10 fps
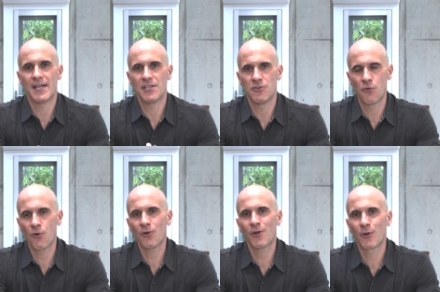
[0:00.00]
that
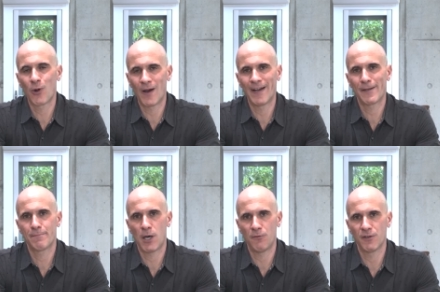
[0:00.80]
your
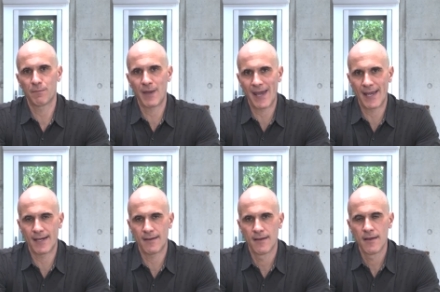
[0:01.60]
chronic pelvic
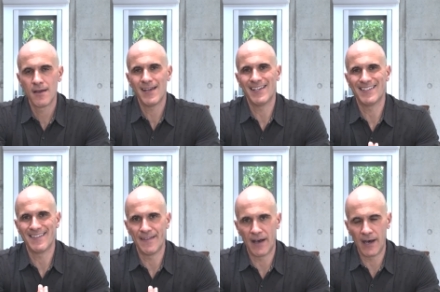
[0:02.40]
pain
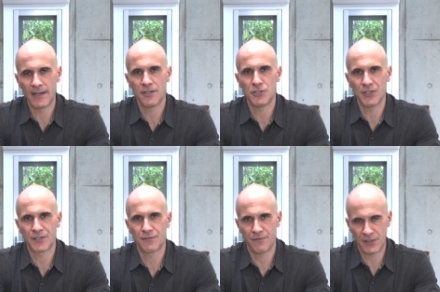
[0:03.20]
is not
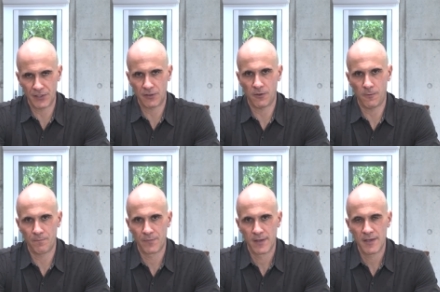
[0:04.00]
just physical.
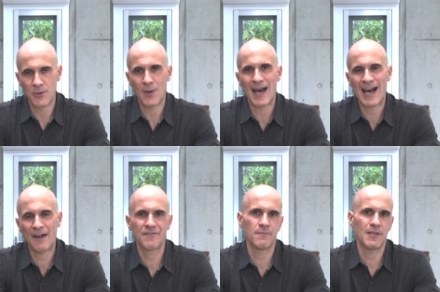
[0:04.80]
You
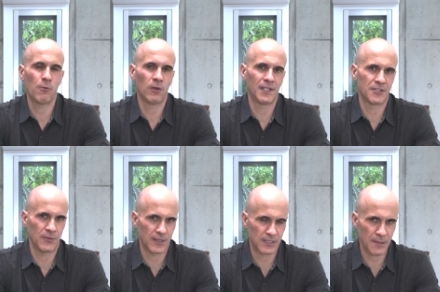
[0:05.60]
have to be willing
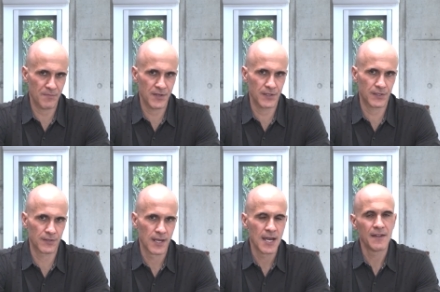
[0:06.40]
to accept
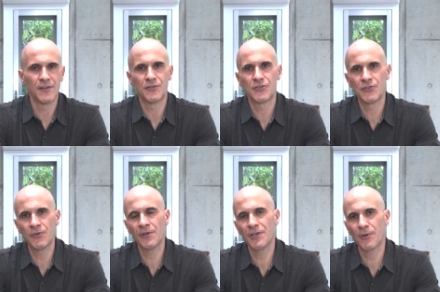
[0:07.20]
this. The
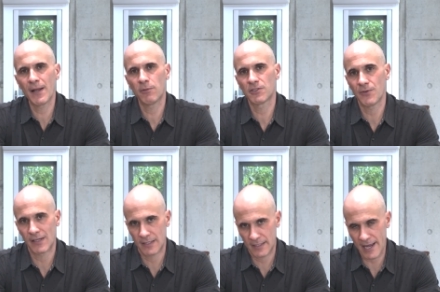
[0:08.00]
sooner you're able to
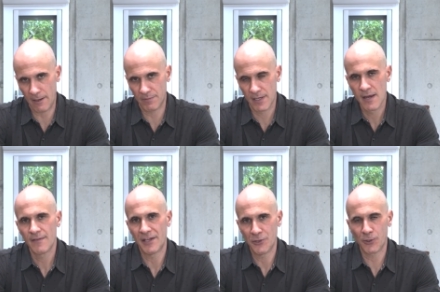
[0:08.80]
accept
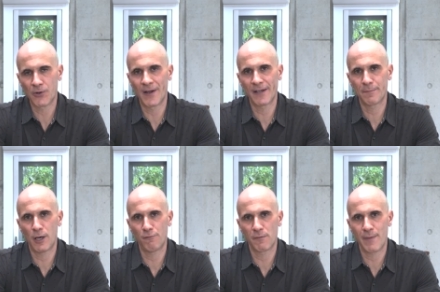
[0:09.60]
that your chronic
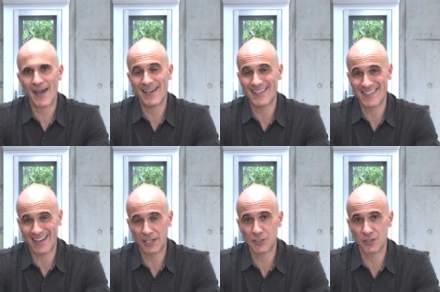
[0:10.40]
pelvic pain is
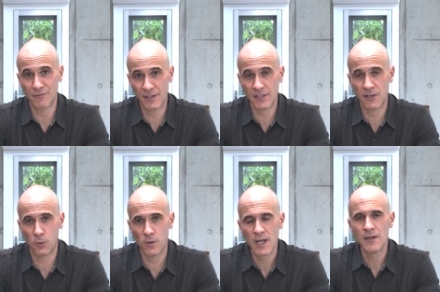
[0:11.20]
not just
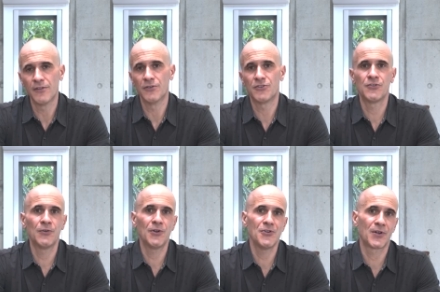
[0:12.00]
physical, the
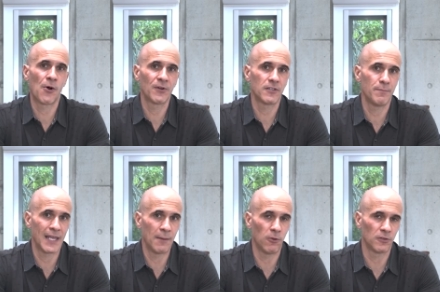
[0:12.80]
sooner you're going to
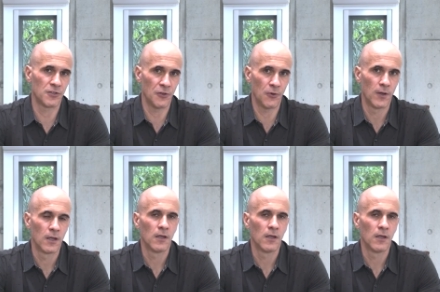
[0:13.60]
be able to